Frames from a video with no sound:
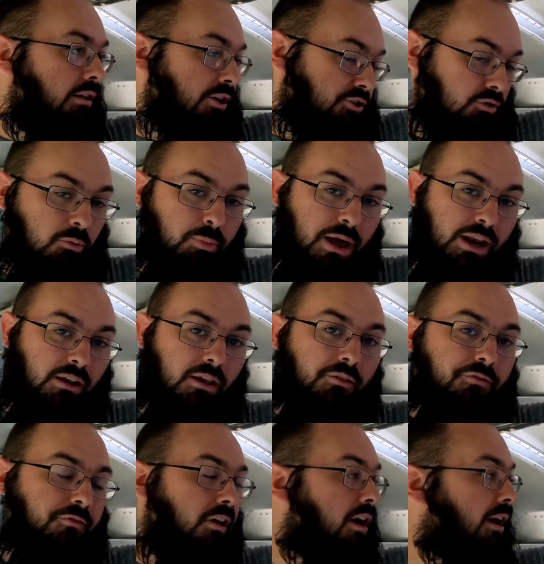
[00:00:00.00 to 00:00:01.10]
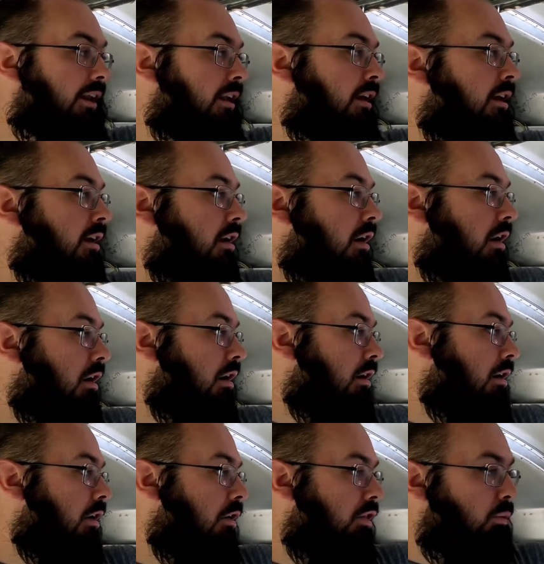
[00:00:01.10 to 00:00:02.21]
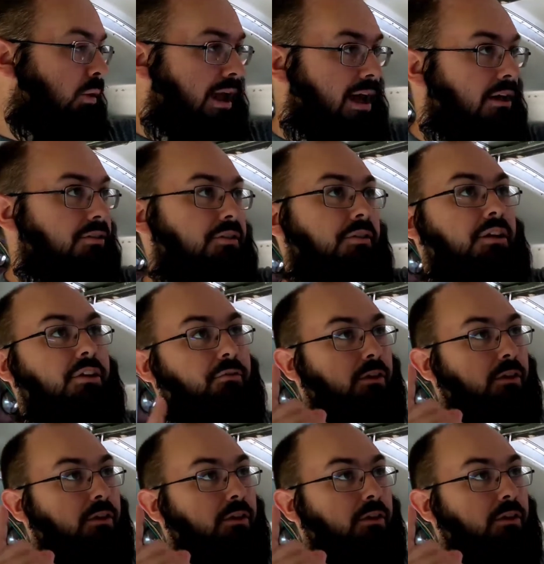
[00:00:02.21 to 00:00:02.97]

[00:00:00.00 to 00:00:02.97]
electrical panel up front all the way out to the